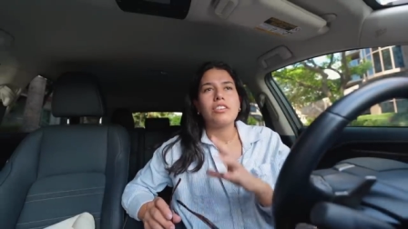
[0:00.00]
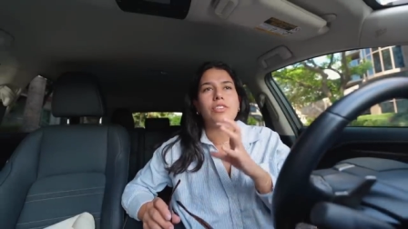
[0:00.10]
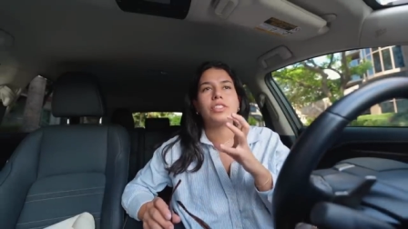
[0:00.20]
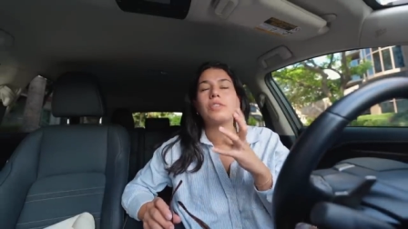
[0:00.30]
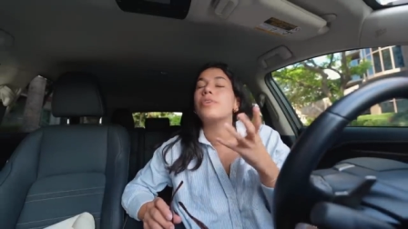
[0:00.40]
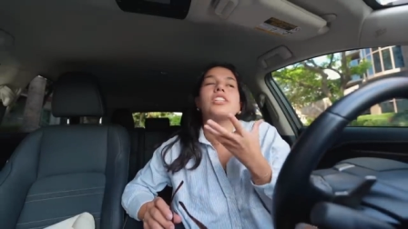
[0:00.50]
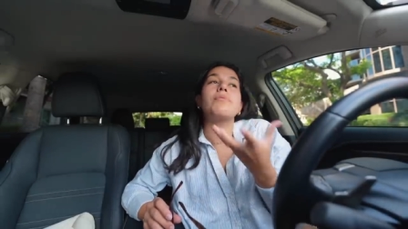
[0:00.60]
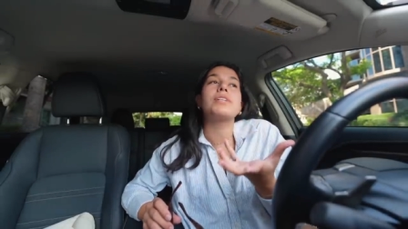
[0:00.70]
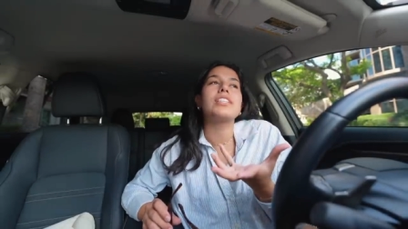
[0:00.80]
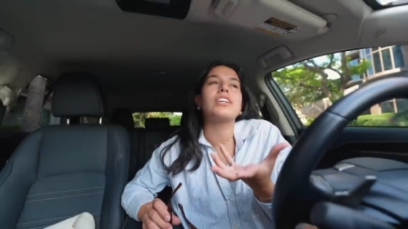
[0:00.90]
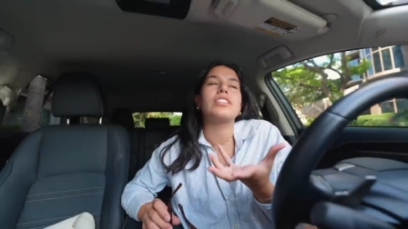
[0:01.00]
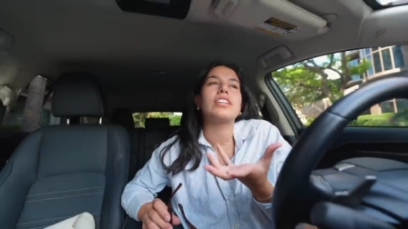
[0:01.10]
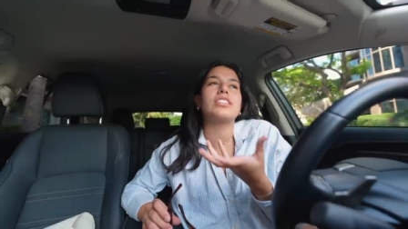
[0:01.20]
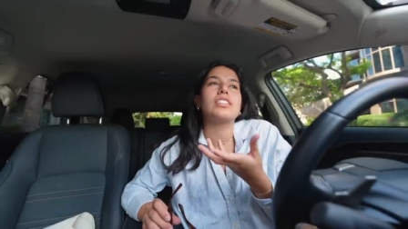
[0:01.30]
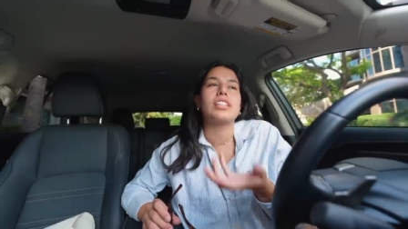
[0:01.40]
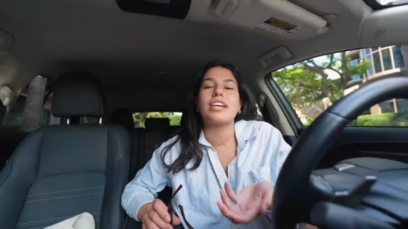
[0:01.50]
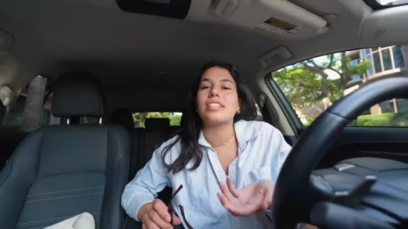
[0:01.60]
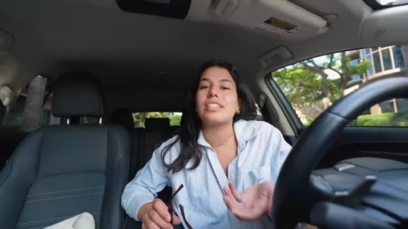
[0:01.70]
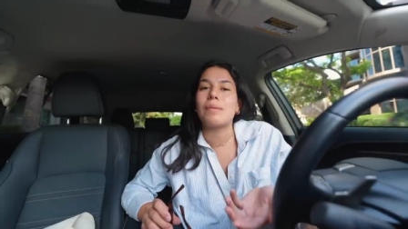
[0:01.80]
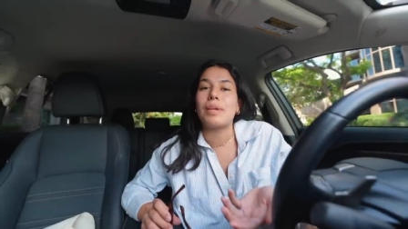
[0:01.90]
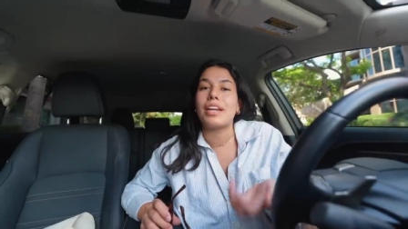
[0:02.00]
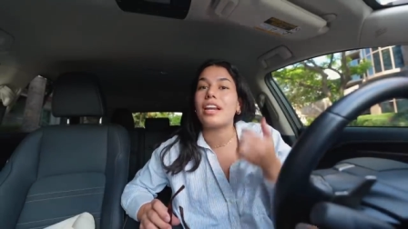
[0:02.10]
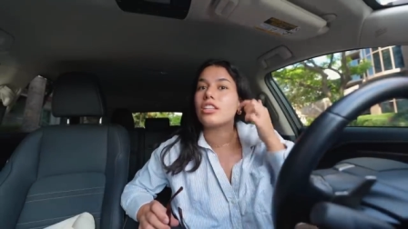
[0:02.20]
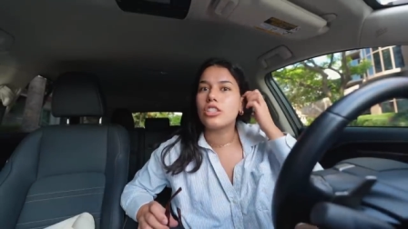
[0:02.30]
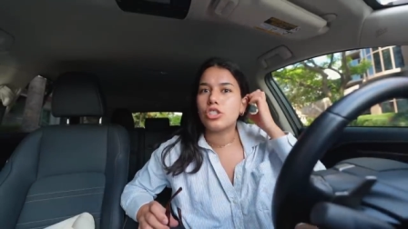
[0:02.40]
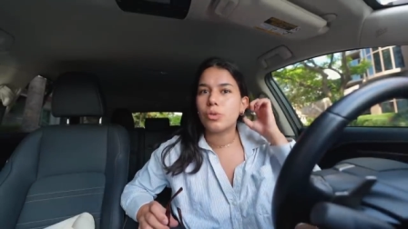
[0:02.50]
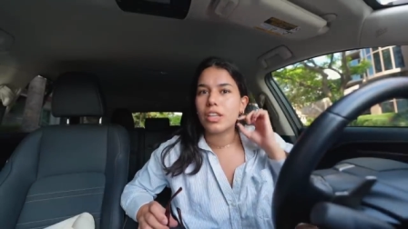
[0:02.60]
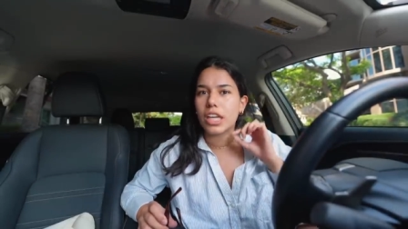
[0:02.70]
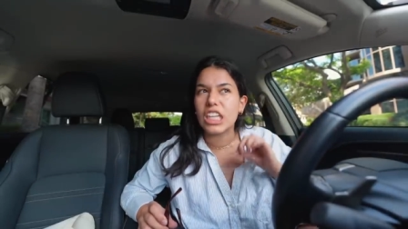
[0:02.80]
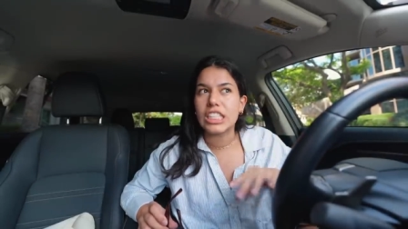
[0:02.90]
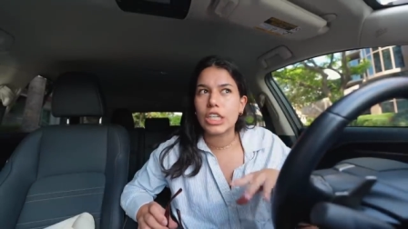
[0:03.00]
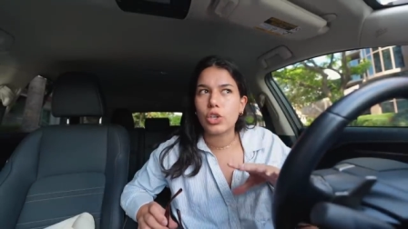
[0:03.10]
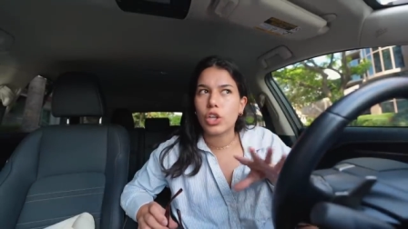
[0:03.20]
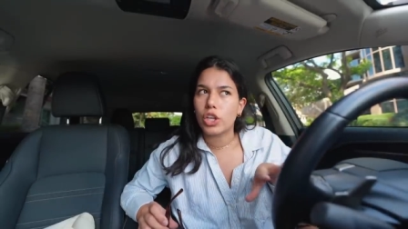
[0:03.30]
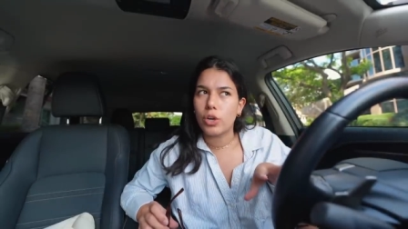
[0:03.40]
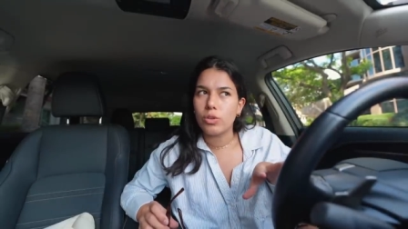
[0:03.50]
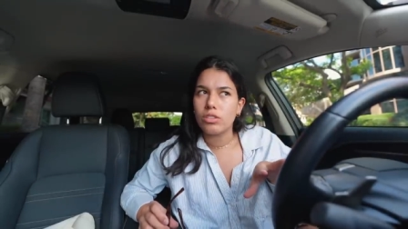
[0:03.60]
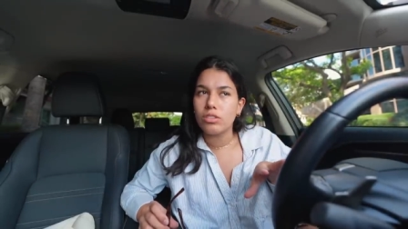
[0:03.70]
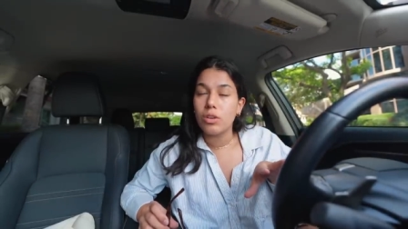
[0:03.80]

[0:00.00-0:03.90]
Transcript: for some, for some reason that it's just less intimidating than doing like a dinner alone